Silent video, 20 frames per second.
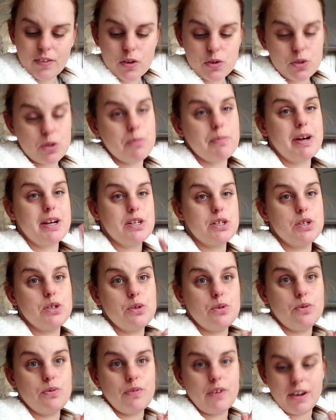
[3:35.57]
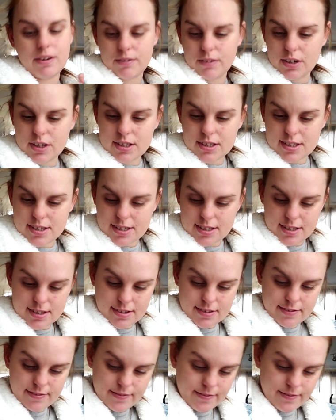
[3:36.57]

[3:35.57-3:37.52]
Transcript: Those are my two favorites.